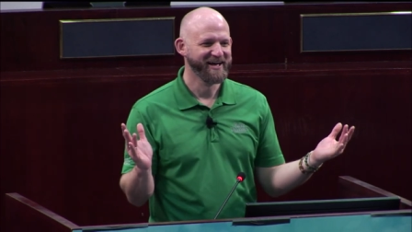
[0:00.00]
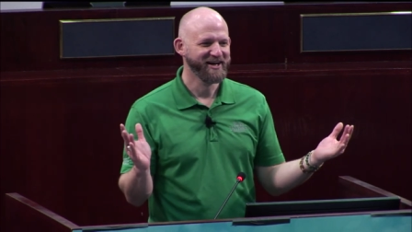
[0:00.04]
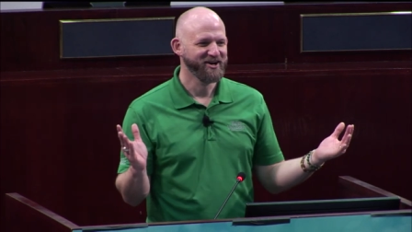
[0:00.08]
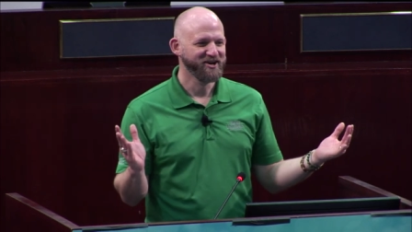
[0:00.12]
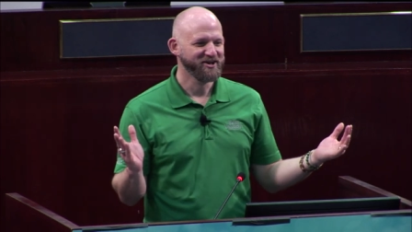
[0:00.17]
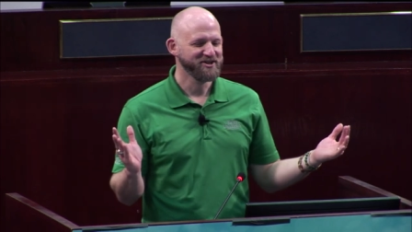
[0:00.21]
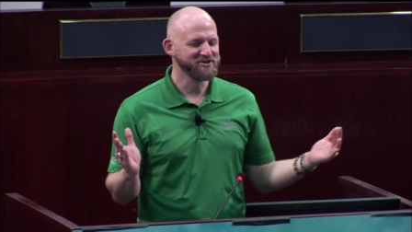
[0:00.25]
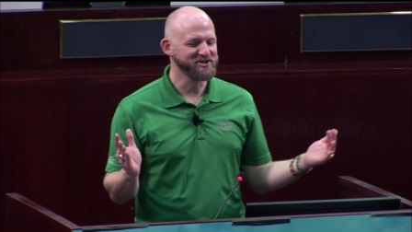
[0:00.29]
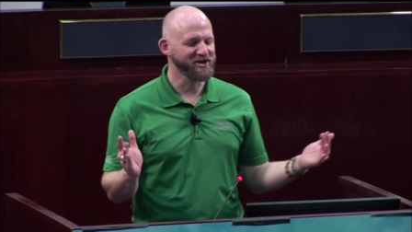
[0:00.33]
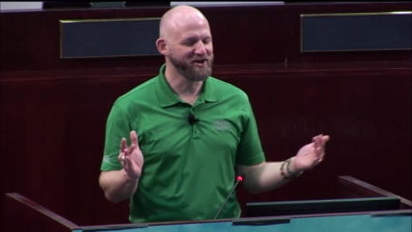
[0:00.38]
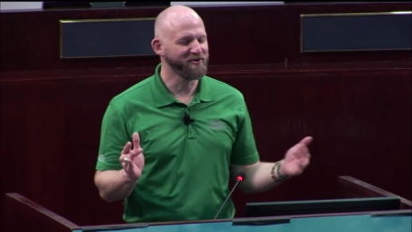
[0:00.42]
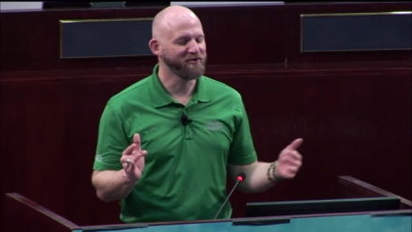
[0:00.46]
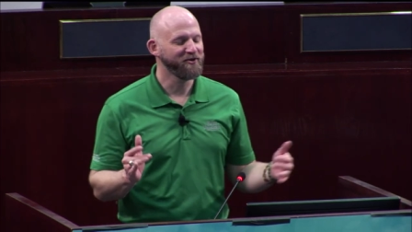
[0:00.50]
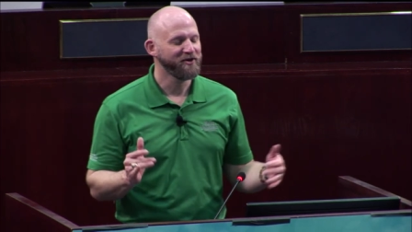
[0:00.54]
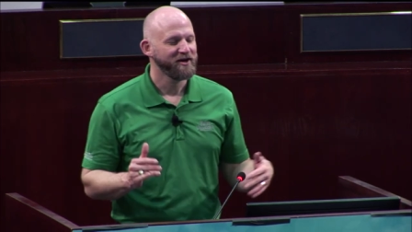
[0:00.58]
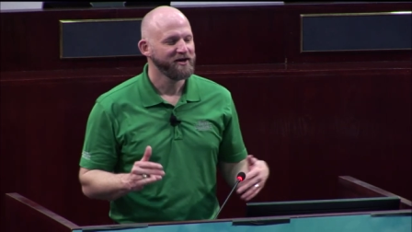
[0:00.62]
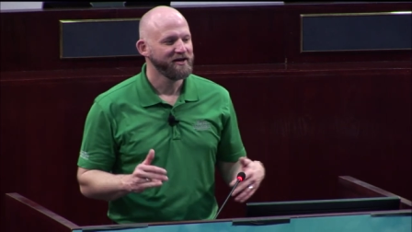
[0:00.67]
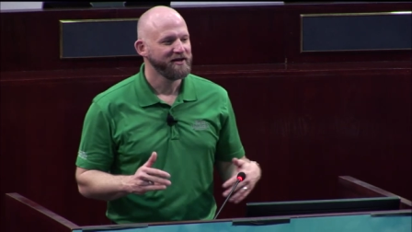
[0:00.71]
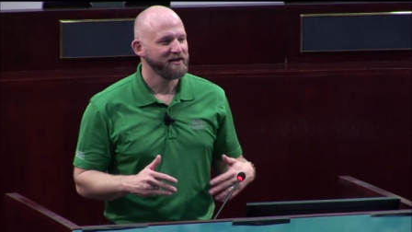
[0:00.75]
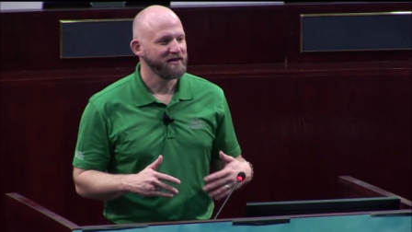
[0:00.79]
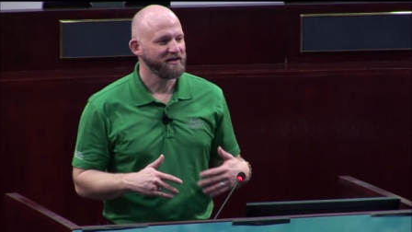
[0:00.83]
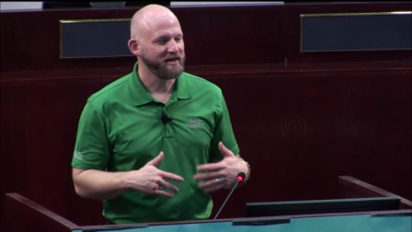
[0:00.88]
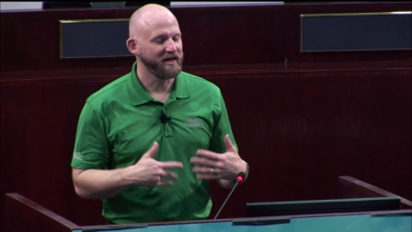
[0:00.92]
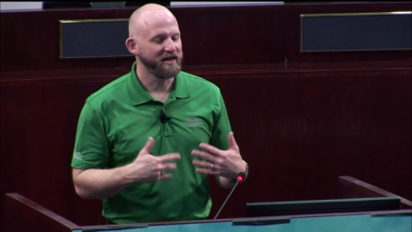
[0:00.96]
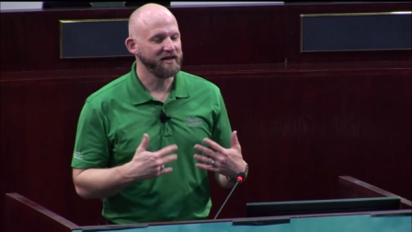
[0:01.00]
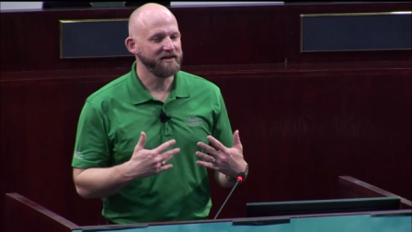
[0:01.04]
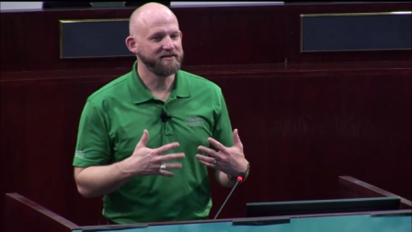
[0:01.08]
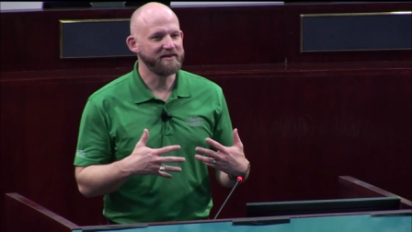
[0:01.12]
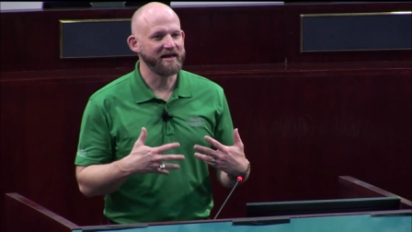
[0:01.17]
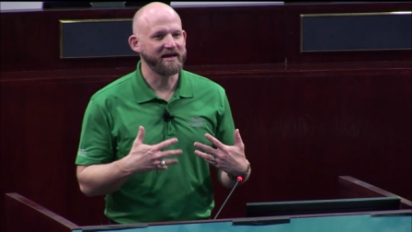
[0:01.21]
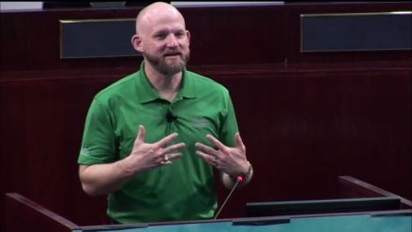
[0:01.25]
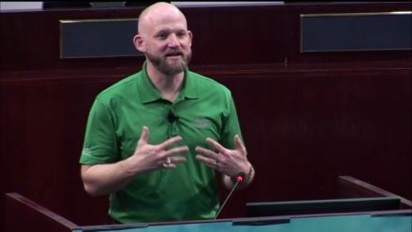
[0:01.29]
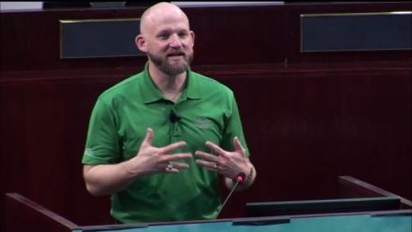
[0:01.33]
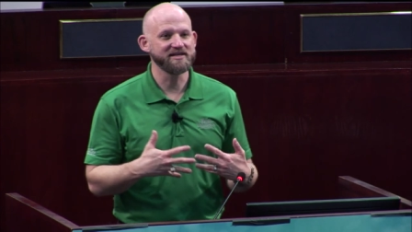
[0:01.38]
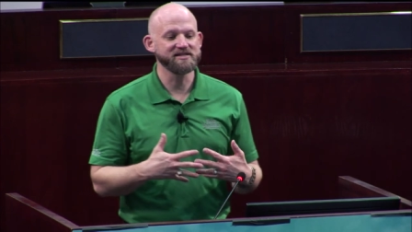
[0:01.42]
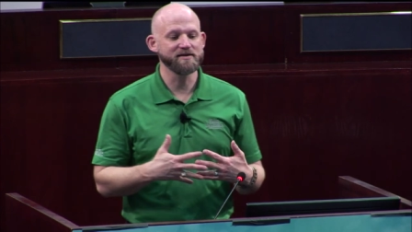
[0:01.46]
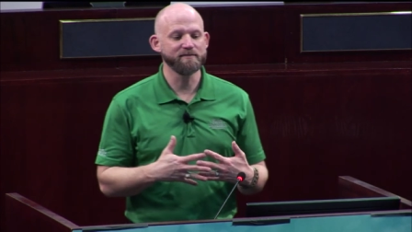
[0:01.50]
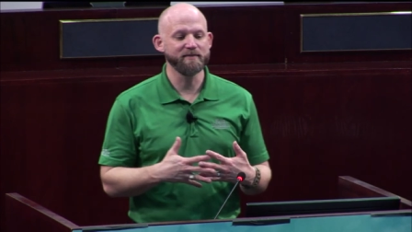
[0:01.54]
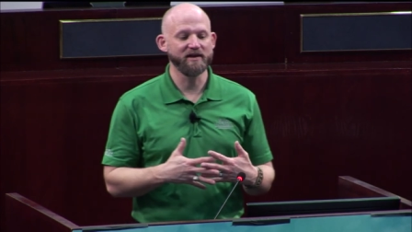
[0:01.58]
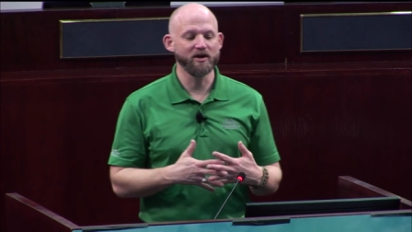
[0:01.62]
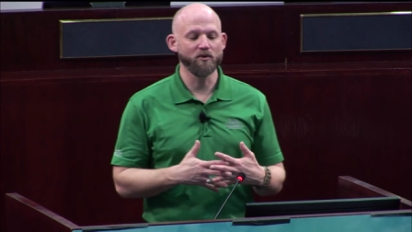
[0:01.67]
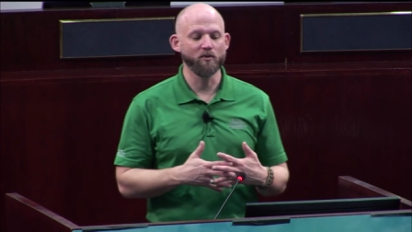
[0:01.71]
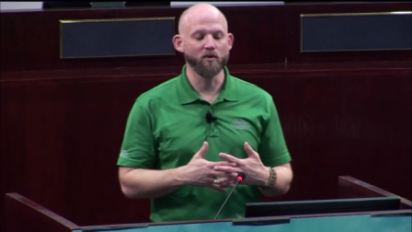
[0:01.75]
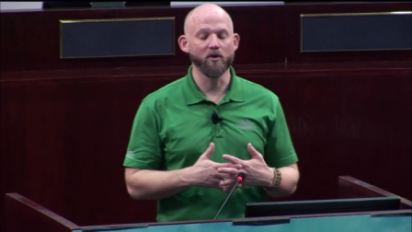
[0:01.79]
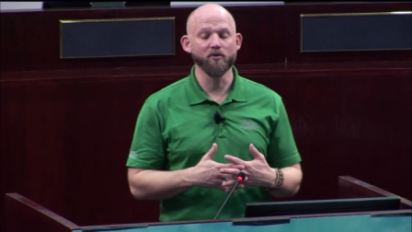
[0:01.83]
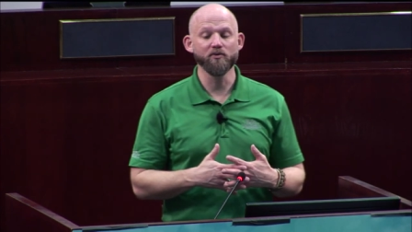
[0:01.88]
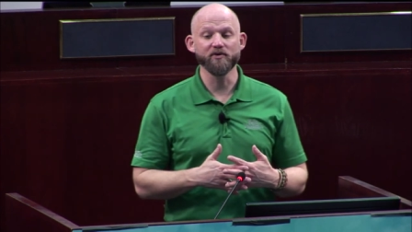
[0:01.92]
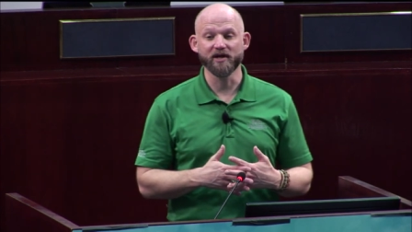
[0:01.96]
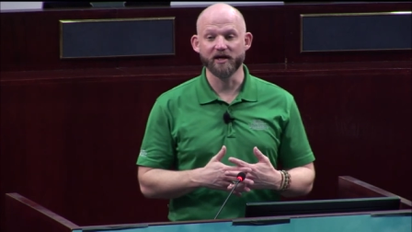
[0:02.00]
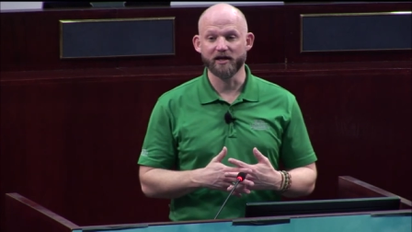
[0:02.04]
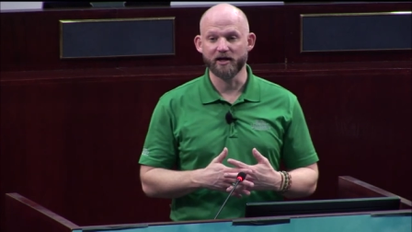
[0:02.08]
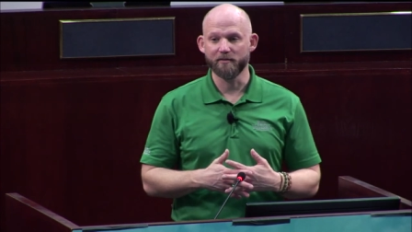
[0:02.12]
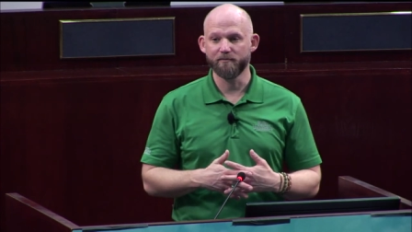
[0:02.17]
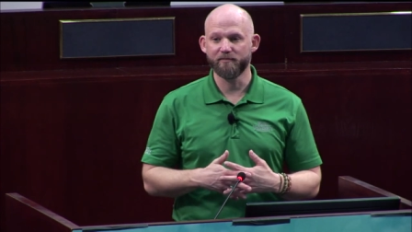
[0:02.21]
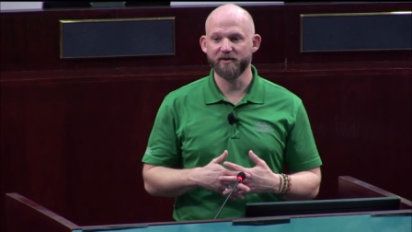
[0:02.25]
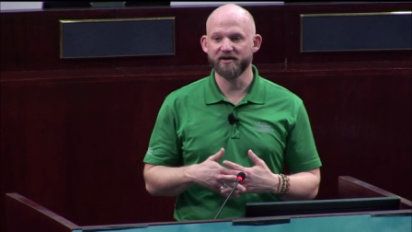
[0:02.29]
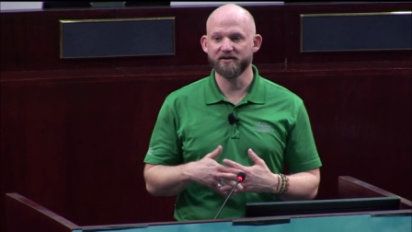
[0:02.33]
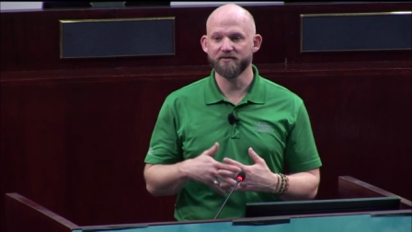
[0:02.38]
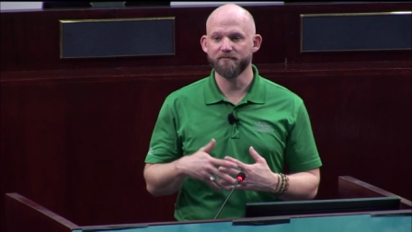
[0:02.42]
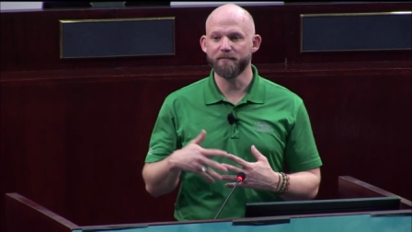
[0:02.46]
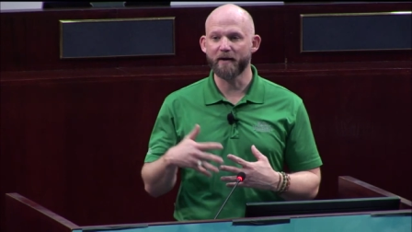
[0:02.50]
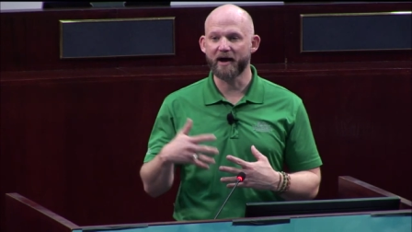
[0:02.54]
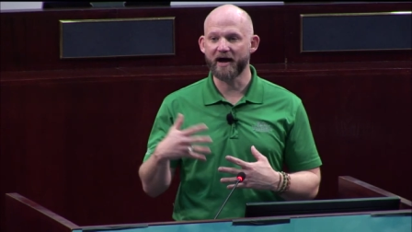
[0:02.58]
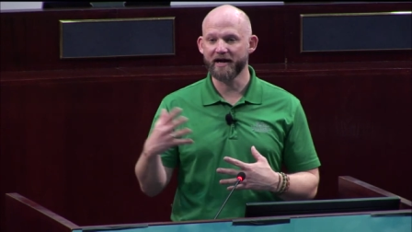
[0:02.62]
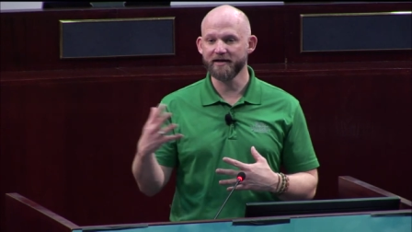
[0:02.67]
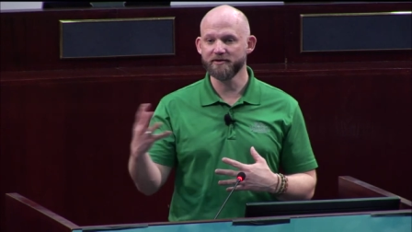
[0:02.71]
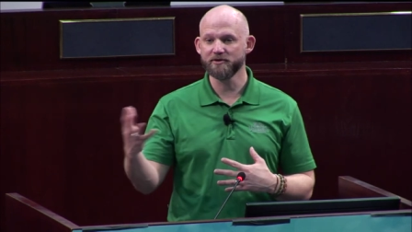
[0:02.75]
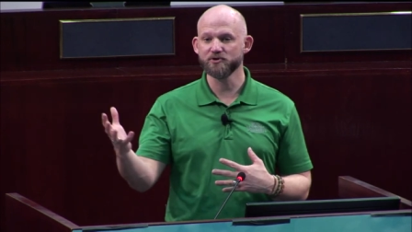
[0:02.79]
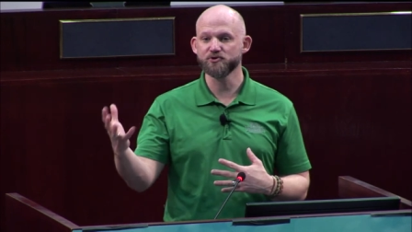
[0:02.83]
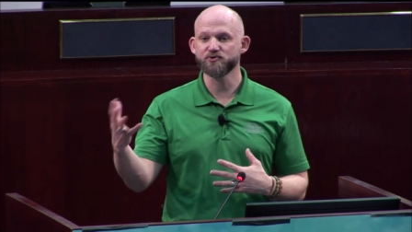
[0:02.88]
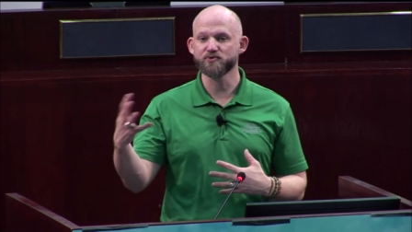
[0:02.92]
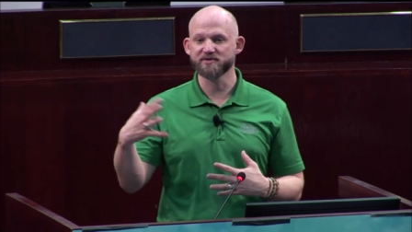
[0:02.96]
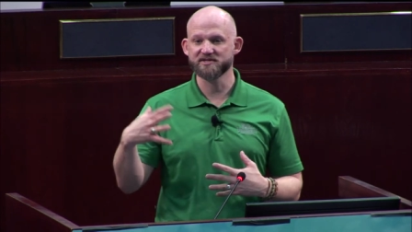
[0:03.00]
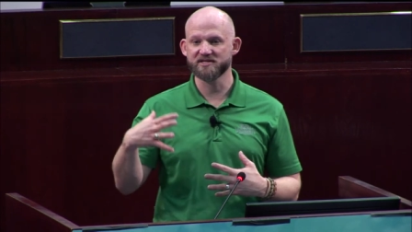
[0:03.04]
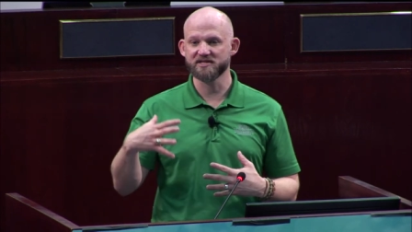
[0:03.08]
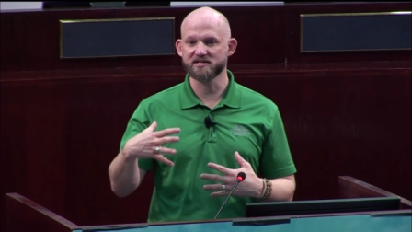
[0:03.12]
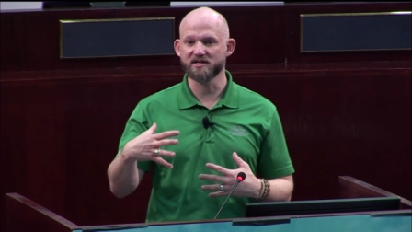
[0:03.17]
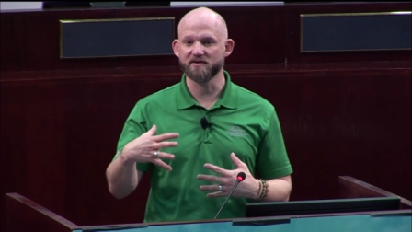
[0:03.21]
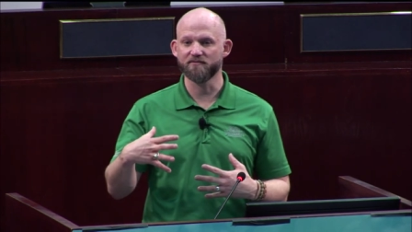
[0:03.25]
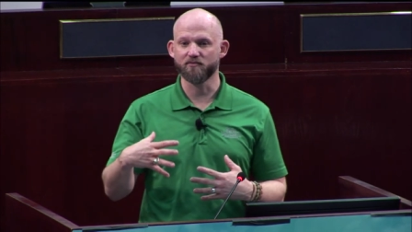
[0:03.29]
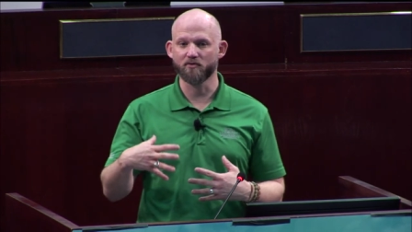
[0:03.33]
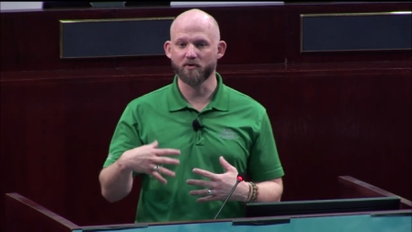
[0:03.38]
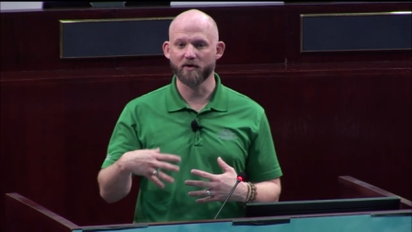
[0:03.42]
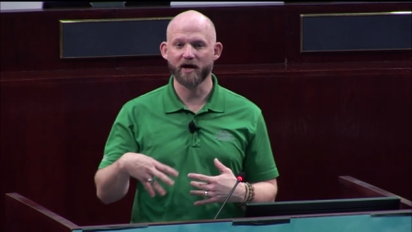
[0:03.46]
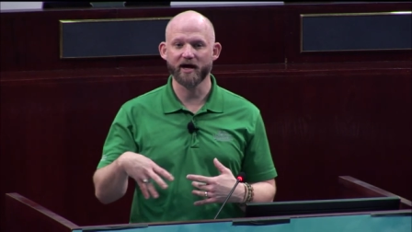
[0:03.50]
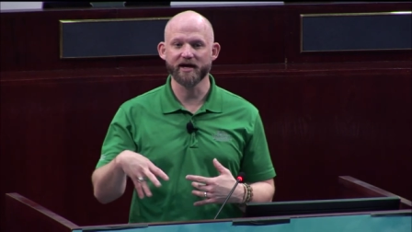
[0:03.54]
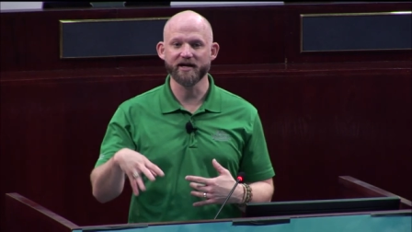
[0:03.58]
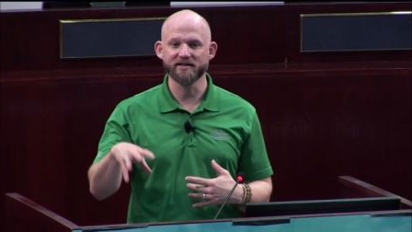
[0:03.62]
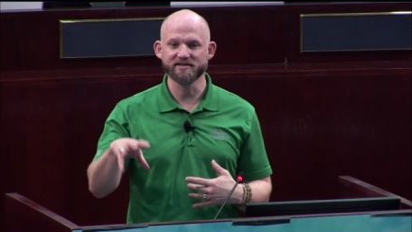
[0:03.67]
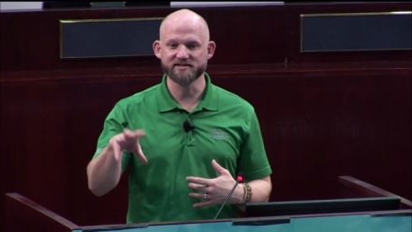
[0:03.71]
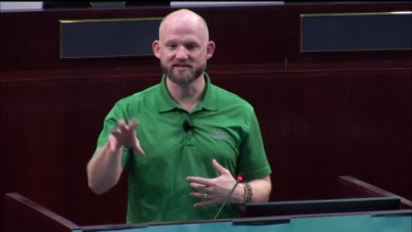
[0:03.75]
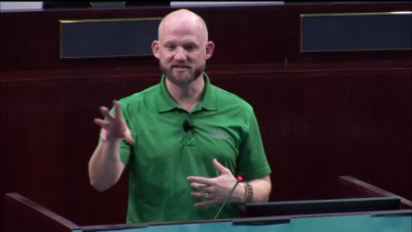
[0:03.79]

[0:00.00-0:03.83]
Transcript: so it, that doesn't mean it won't get it, but buying those resistant varieties,